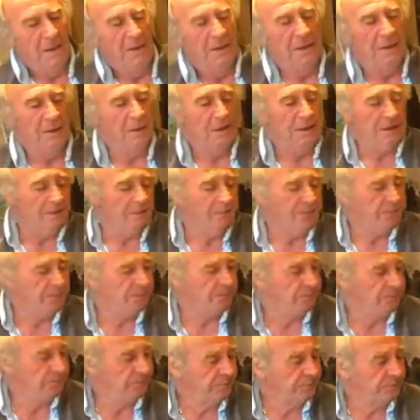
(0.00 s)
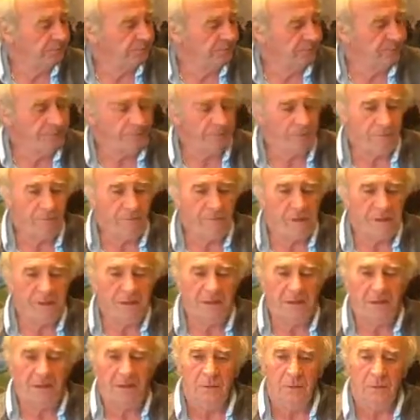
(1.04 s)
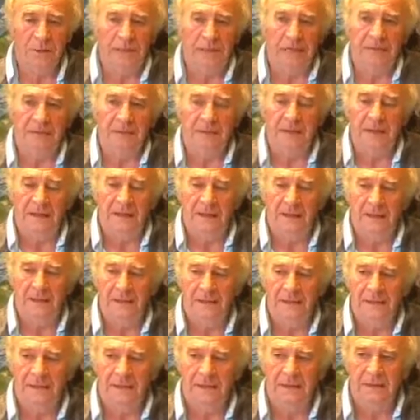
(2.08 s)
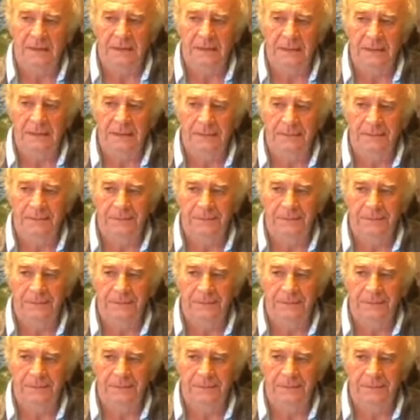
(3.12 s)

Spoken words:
Anyway, the weekend I decided that